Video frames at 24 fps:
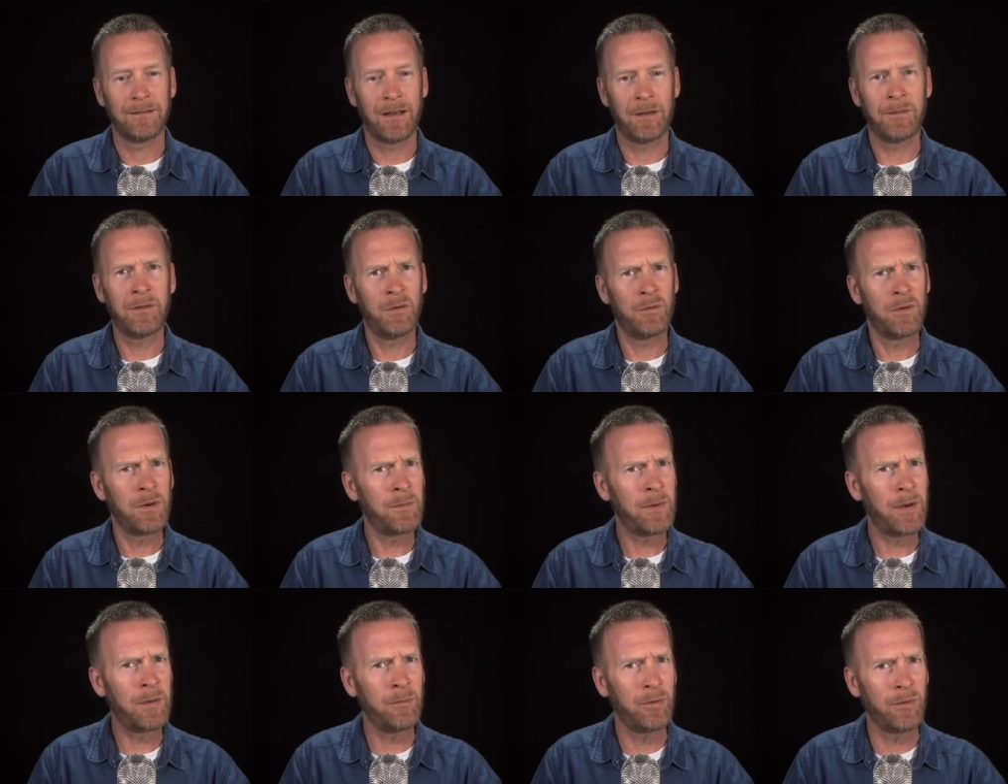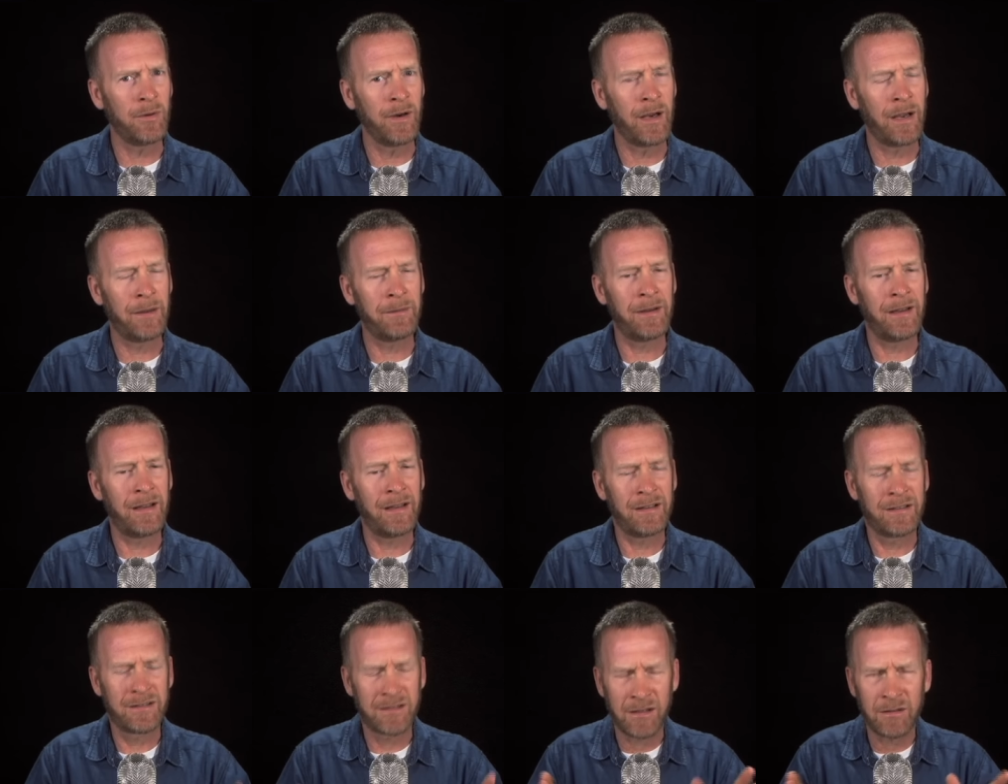I mean, remember, I
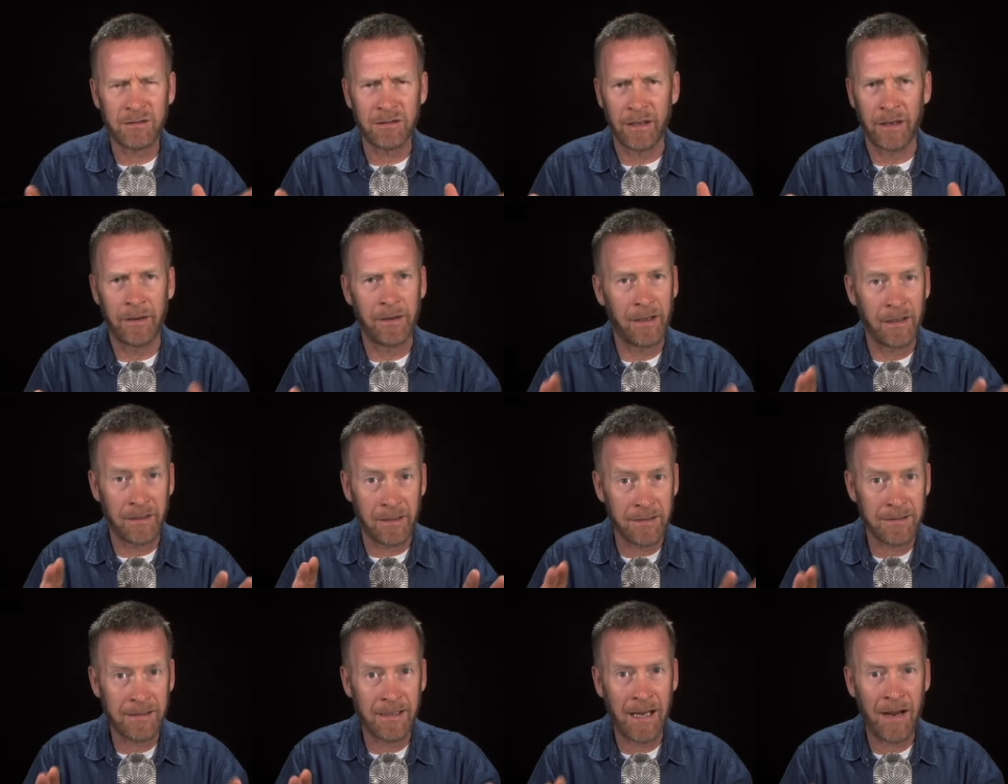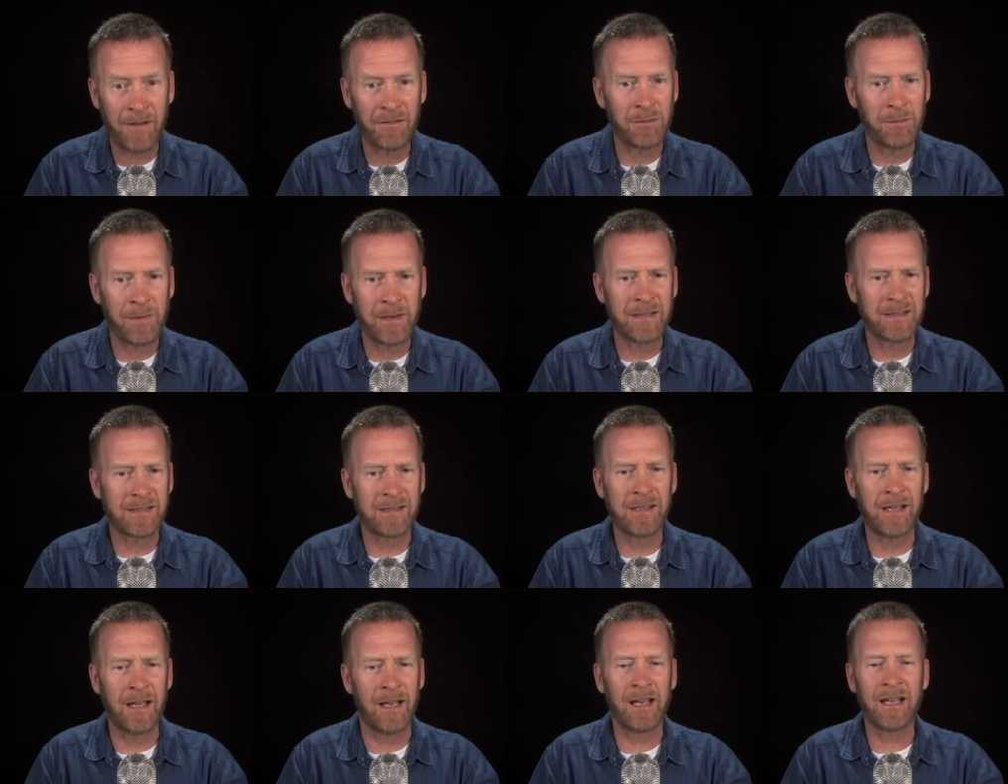mean, seriously, it doesn't have to be
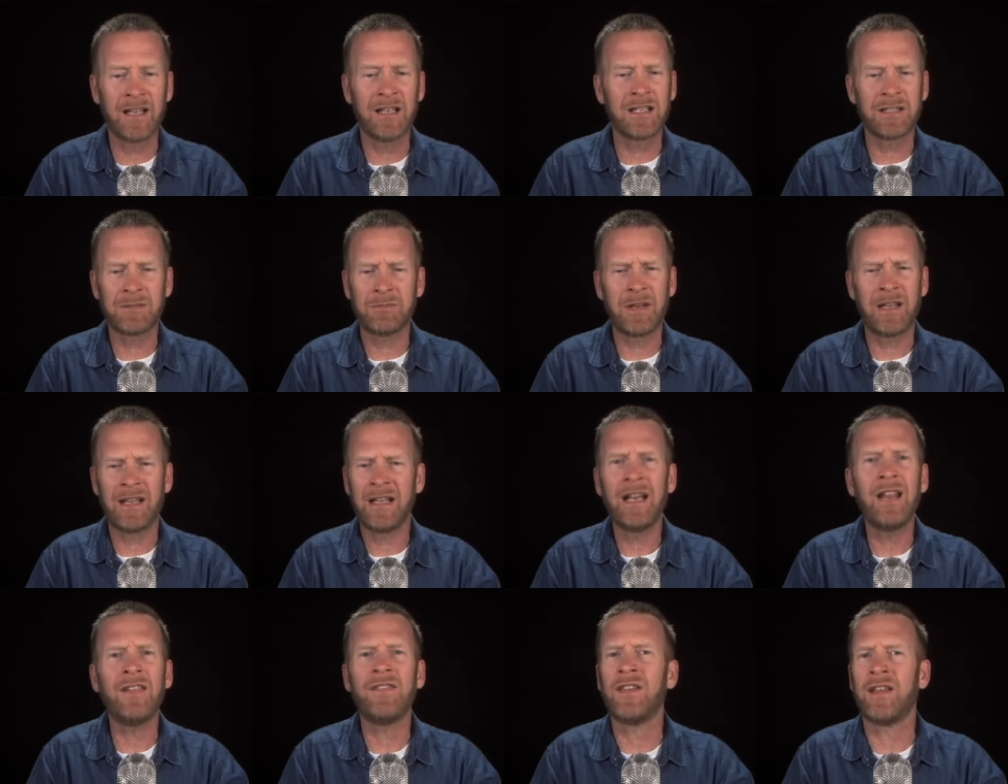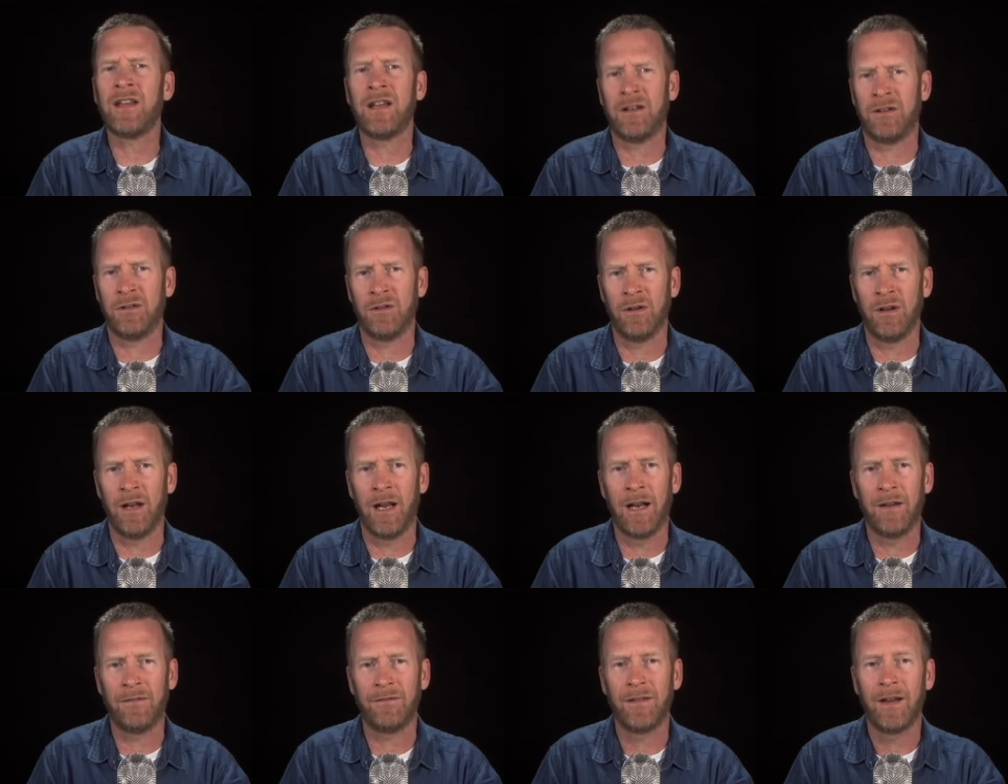sin. It can just be anything in your
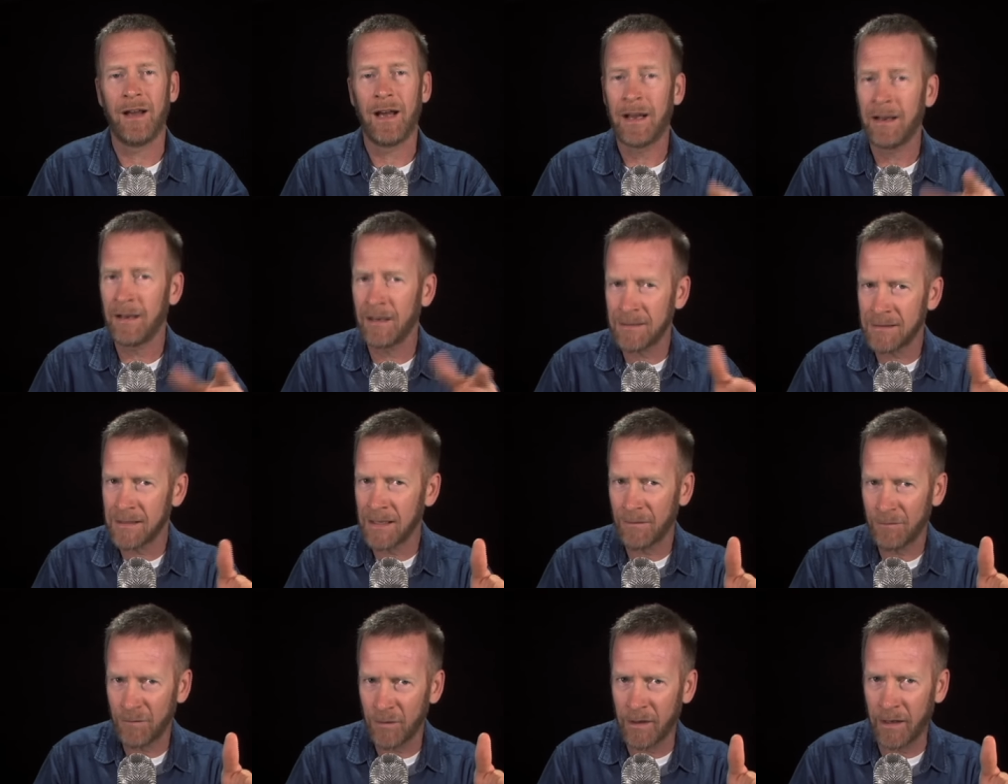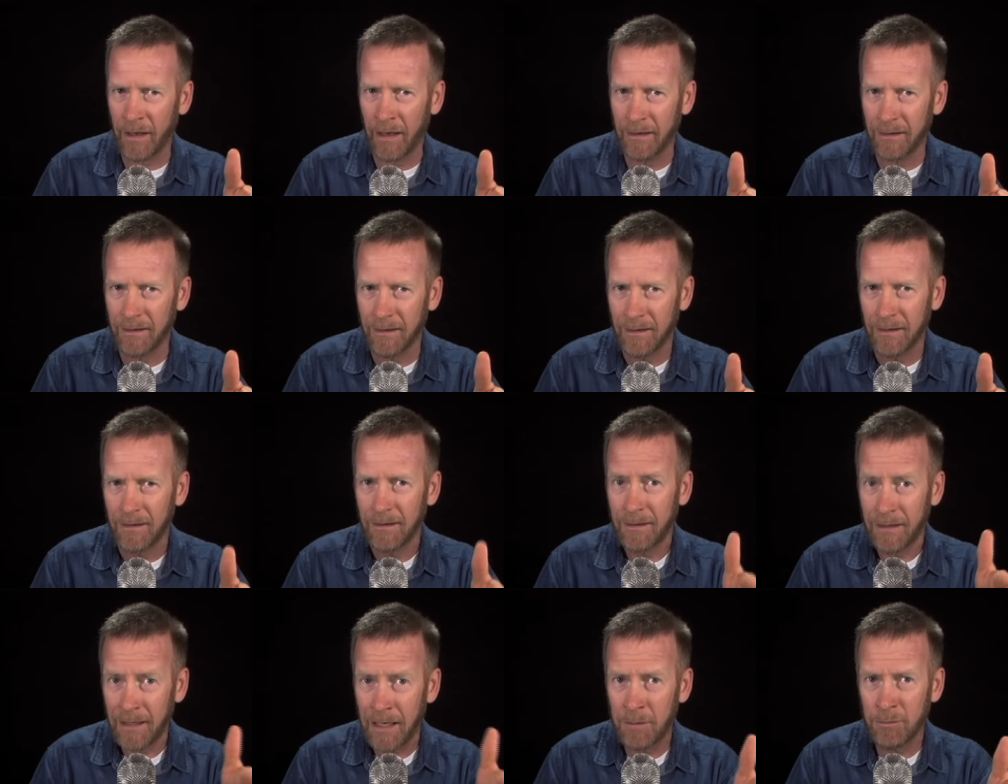life. And let's not forget,
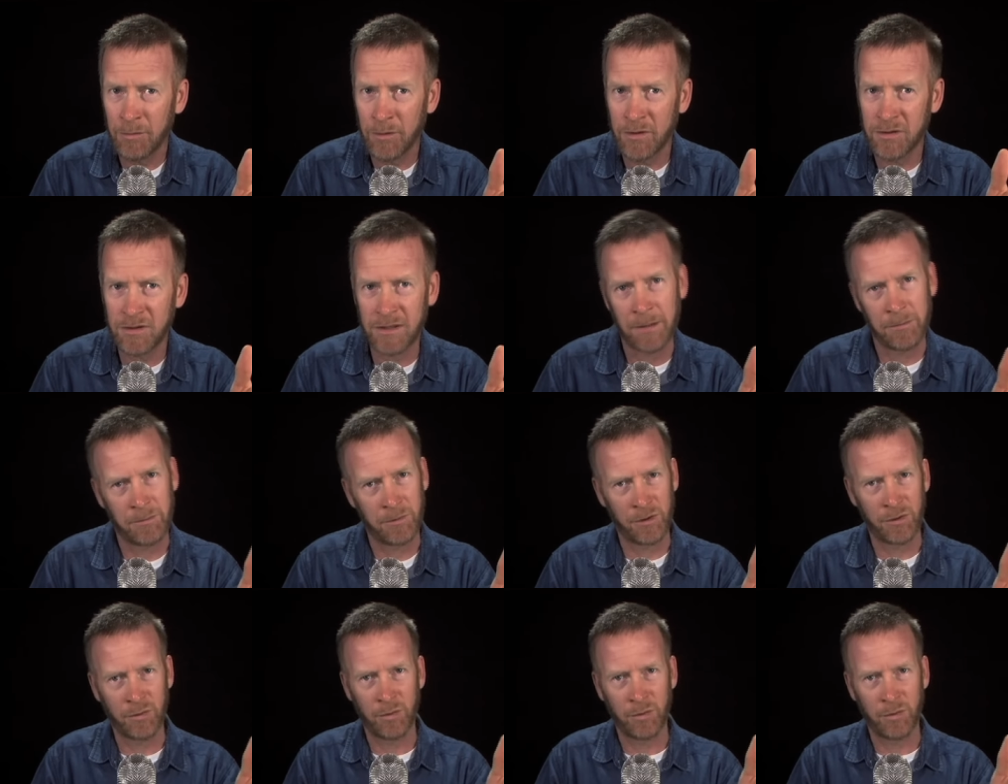Hebrews chapter